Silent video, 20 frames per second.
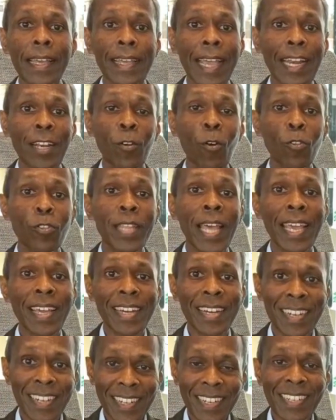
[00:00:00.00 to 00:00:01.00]
can contact
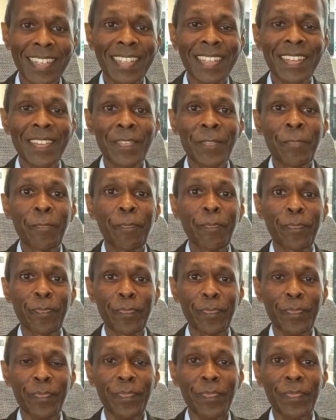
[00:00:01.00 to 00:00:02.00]
us
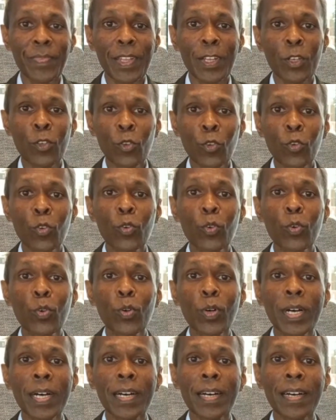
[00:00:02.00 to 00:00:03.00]
to
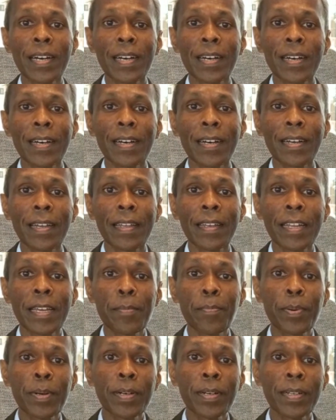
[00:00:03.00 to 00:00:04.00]

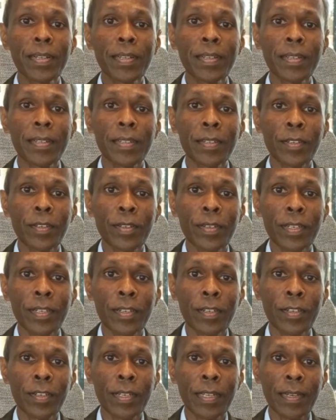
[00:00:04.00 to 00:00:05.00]
enable
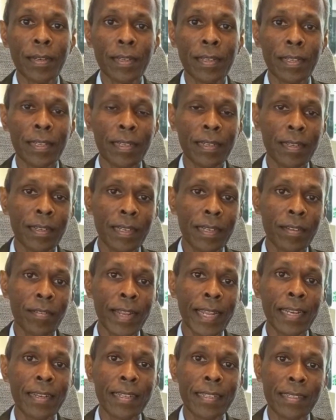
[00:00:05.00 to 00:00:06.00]

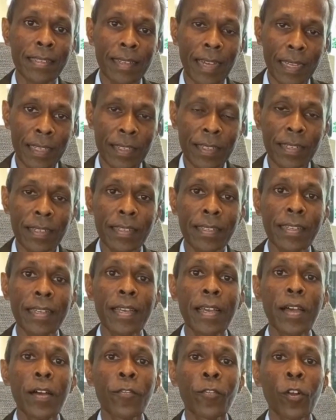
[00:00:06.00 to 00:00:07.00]
create a discussion.
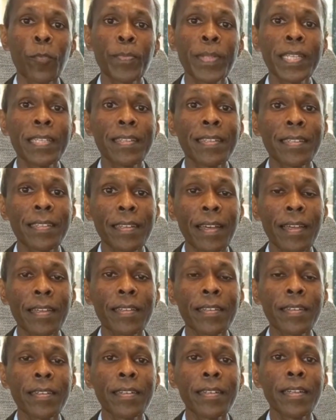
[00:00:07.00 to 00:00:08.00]
From this
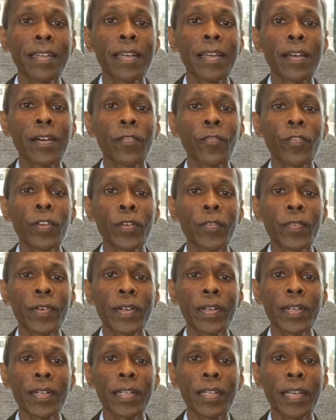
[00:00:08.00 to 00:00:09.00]
discussion, we
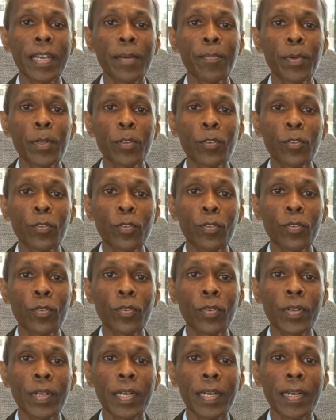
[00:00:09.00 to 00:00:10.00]
were able
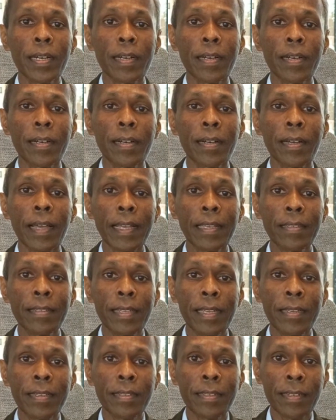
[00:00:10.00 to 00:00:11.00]
to
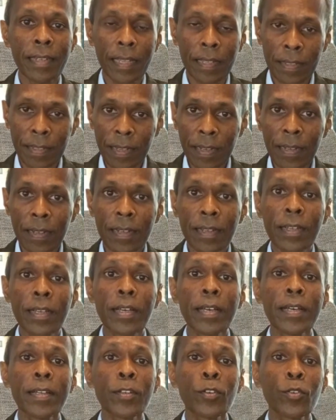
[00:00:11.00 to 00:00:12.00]
exchange data
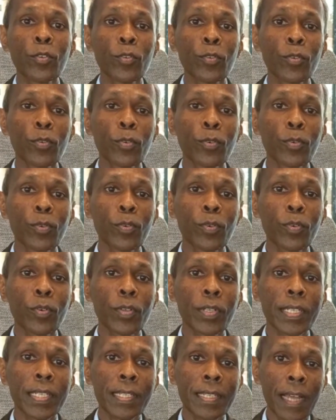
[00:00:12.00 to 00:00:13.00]
to
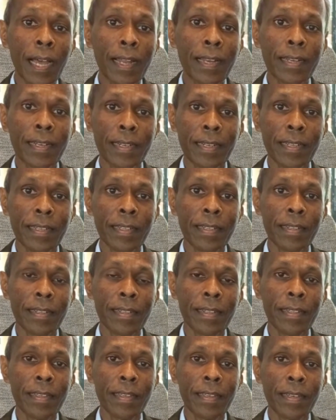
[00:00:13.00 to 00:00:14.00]
start
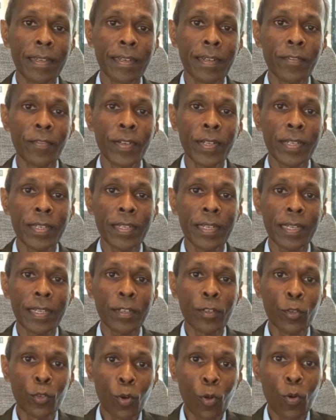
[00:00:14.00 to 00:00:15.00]
the
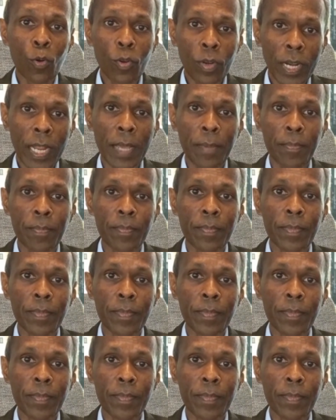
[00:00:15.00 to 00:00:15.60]
drone lab